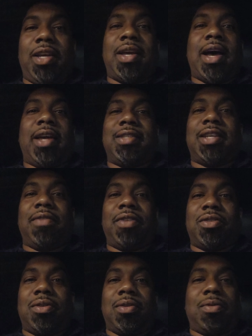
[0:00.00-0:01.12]
he got, he's giving
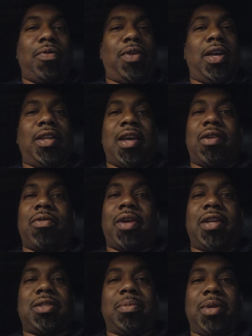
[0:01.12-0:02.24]
it to you. If it ain't that
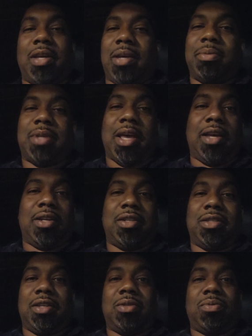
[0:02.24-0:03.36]
great some games, hey, it
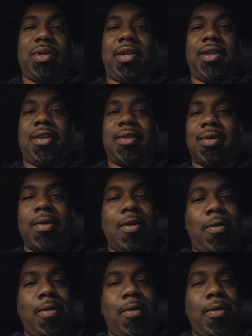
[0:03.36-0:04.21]
just is what it is.